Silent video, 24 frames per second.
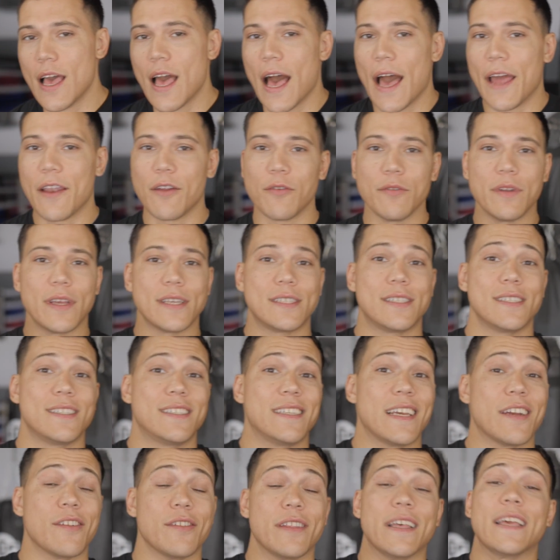I don't
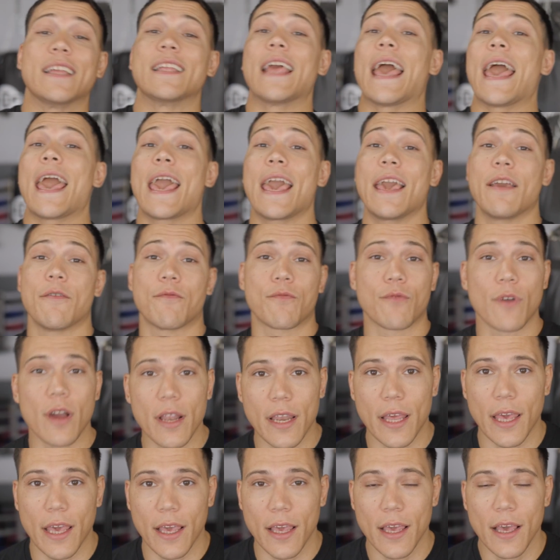necessarily hate
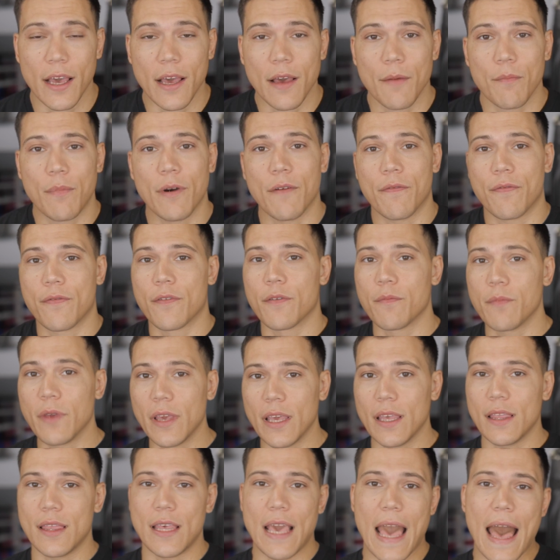running, but for
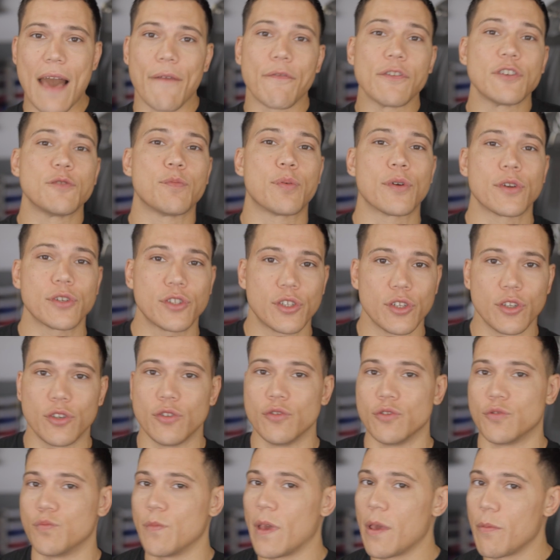me, the average person
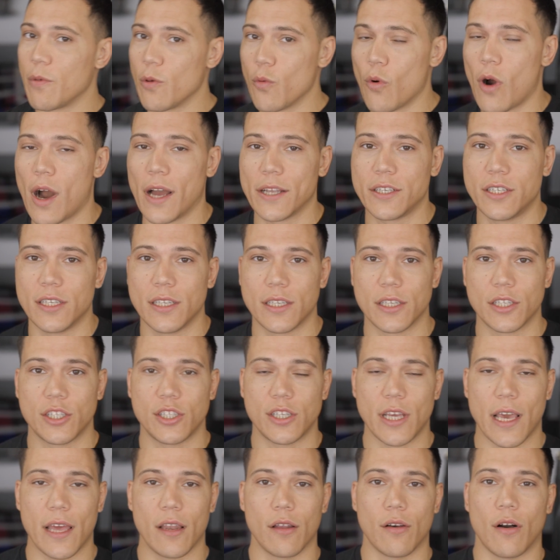who's maybe watching this
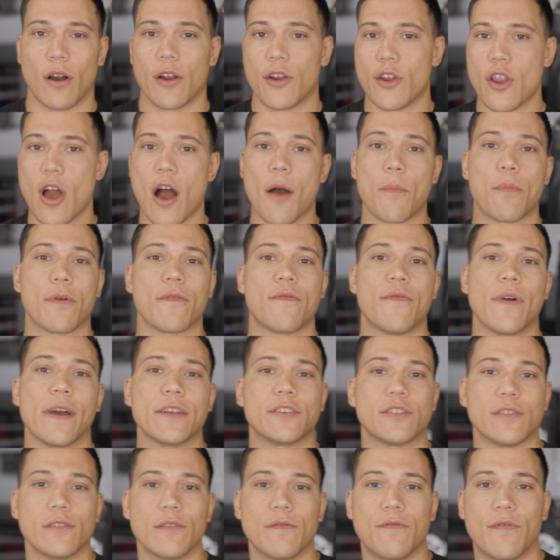channel are not
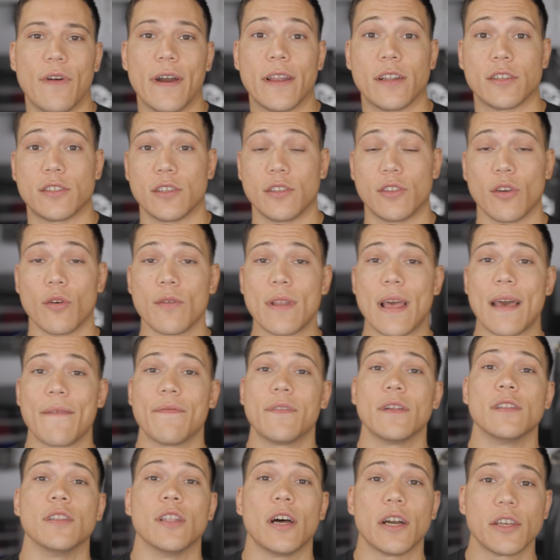professional fighters and don't have
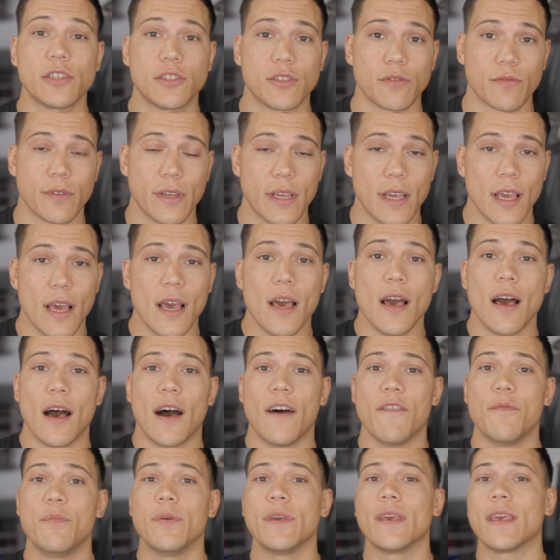the luxury
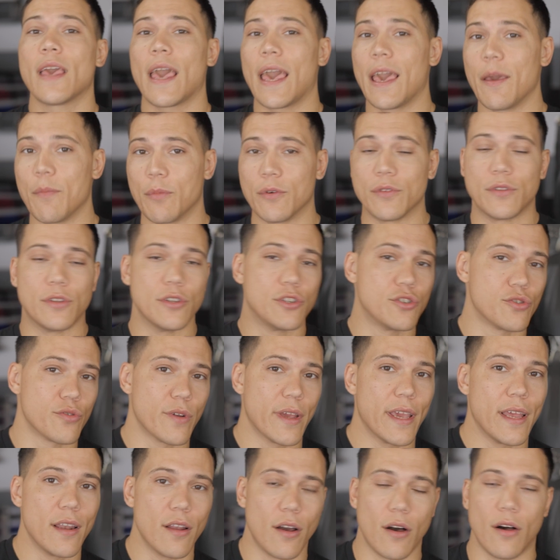of being able to
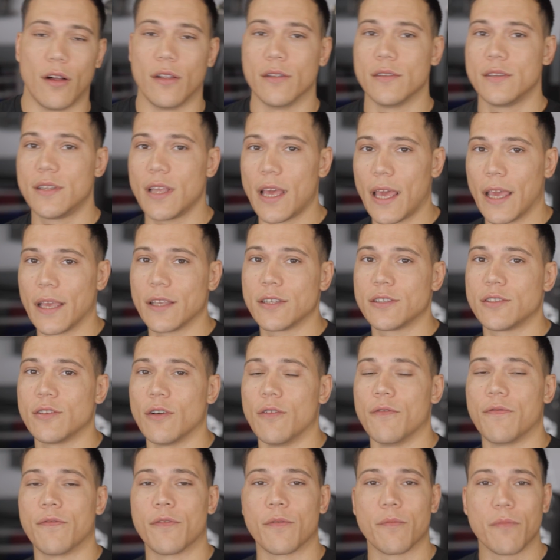train all day.
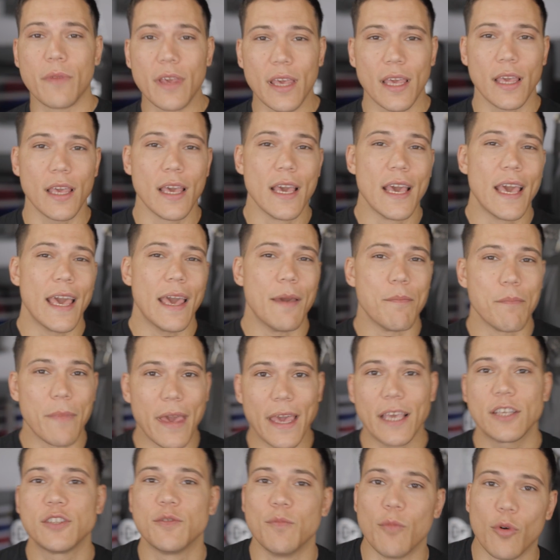So for me, it
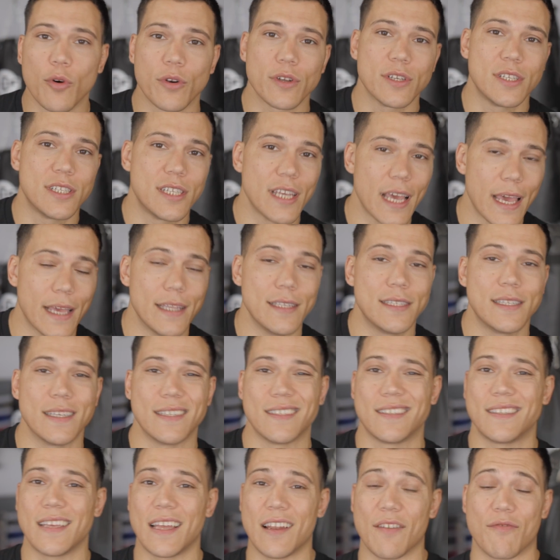makes more sense,
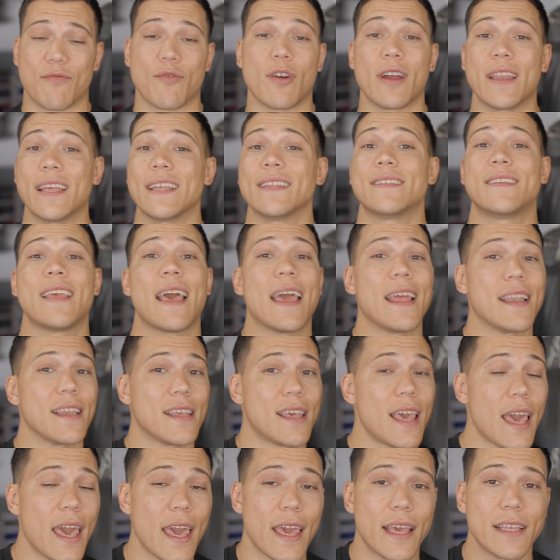instead of running
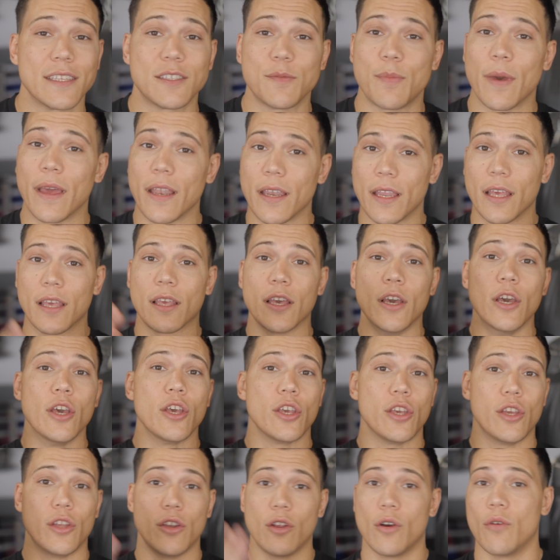10K and spending,
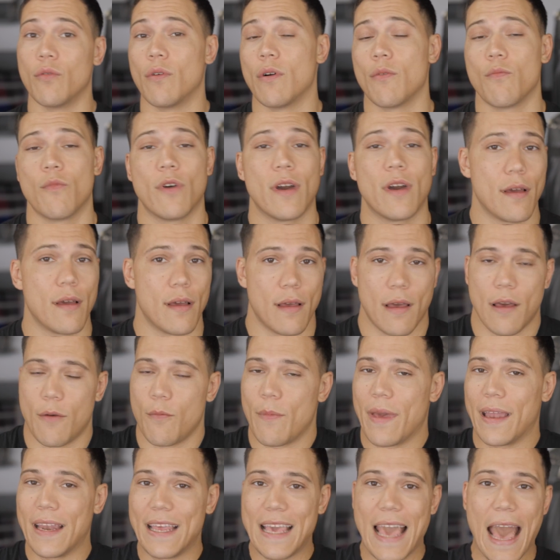you know, how
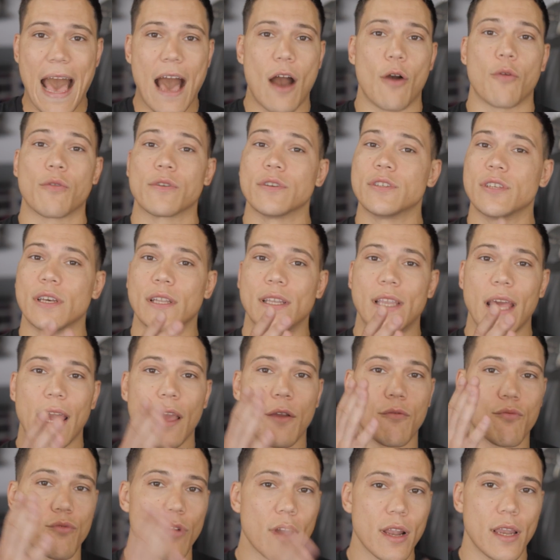many hours a
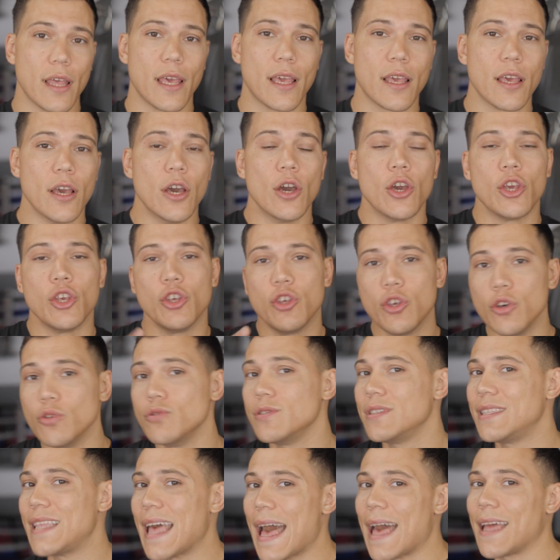day running,
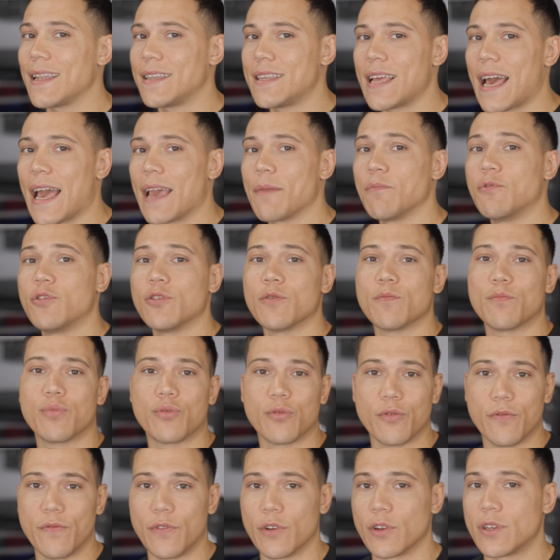use that time to
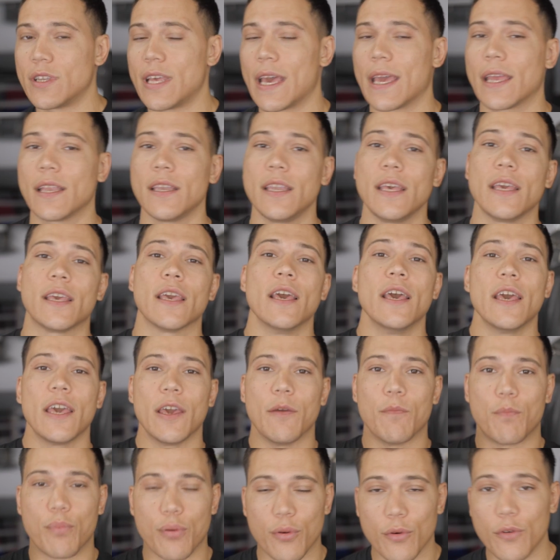improve your technique,
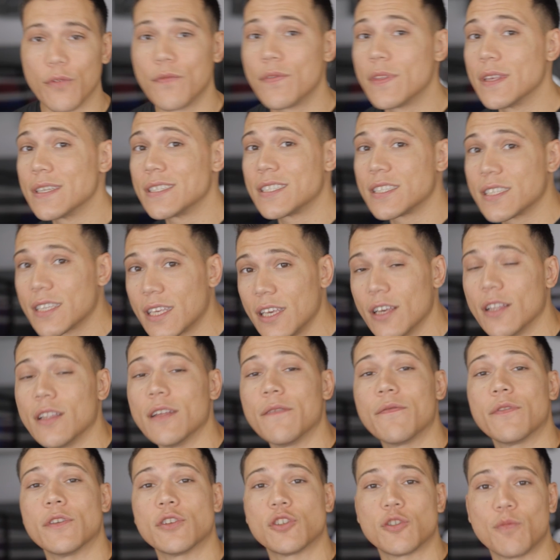improve the skill
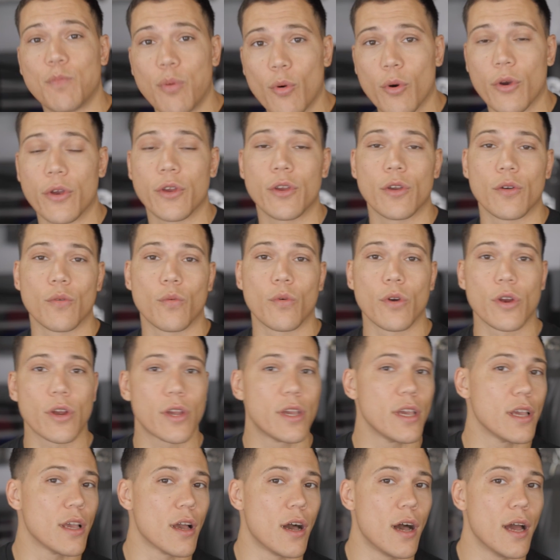of the sport you're
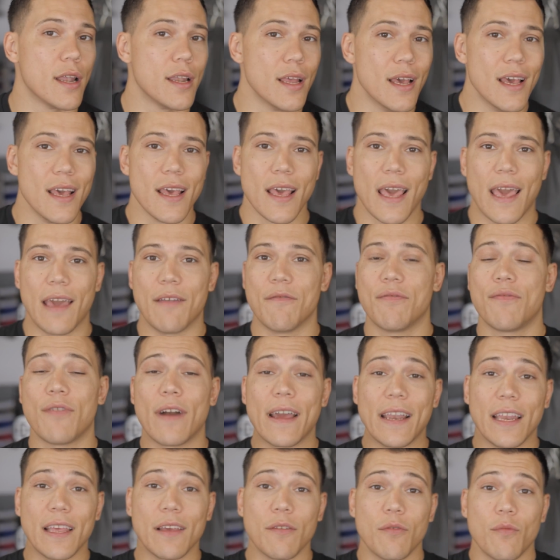working on. And
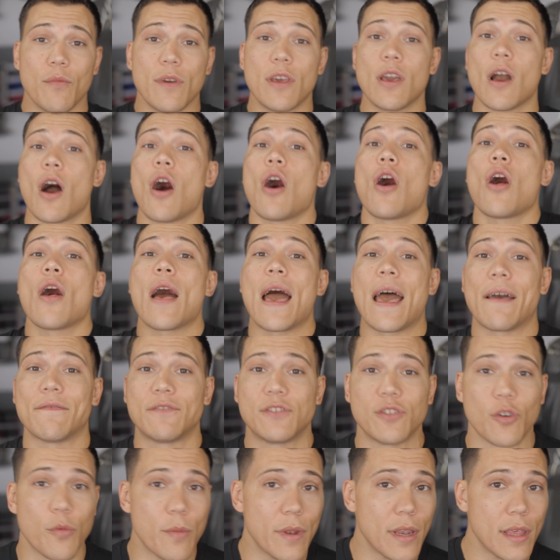fighting, we all have
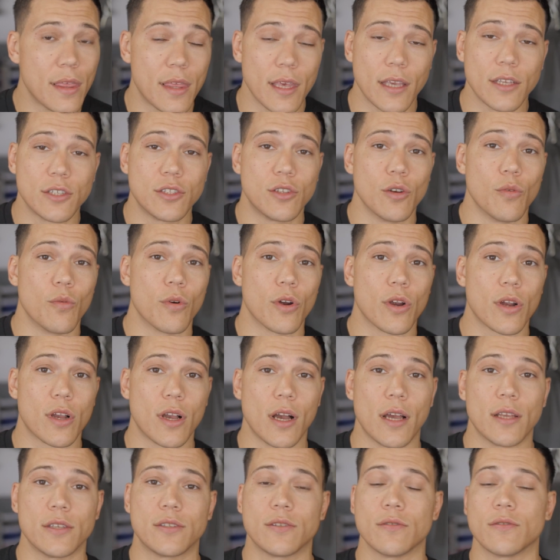so many things to work
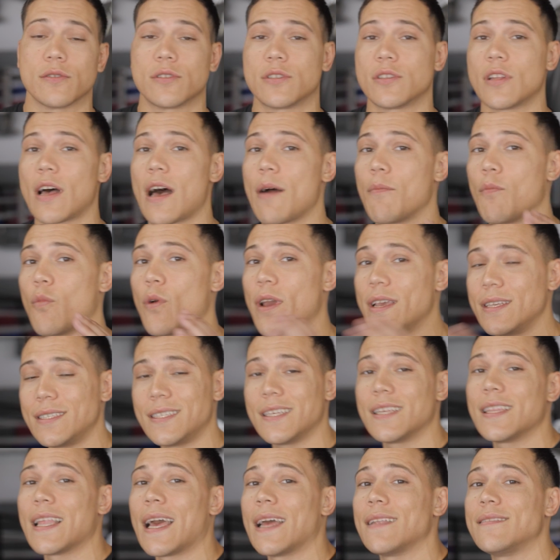on, so stop
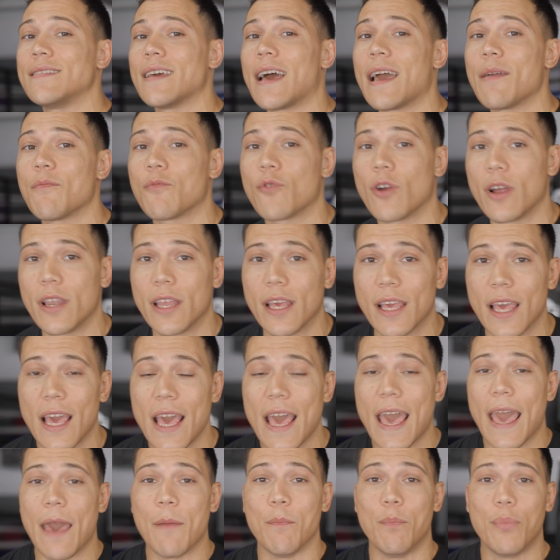wasting that time running
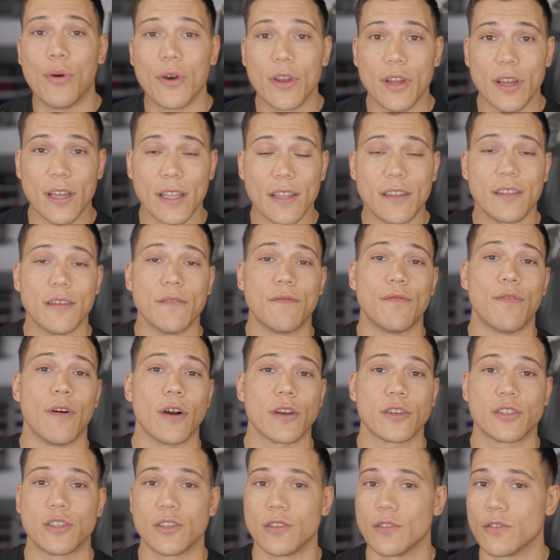and put it into
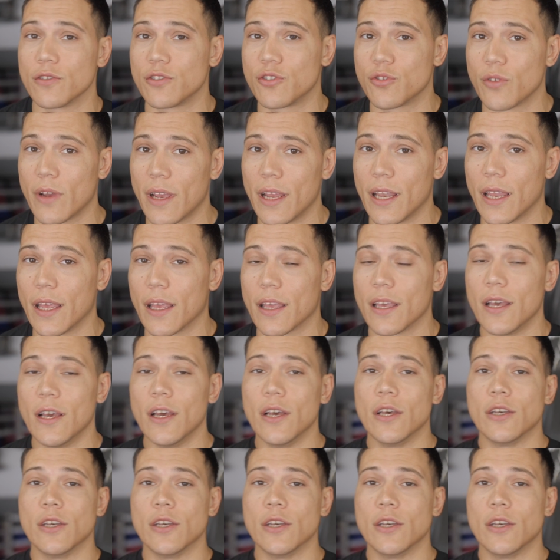functional training.